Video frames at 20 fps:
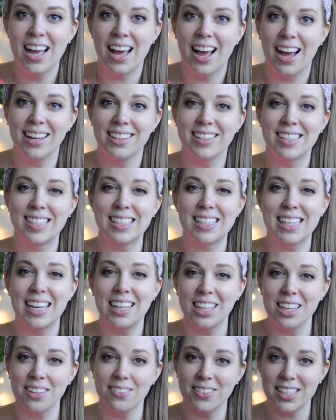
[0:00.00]
And since I
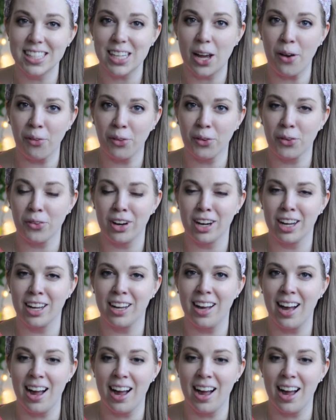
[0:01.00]
live in South Korea,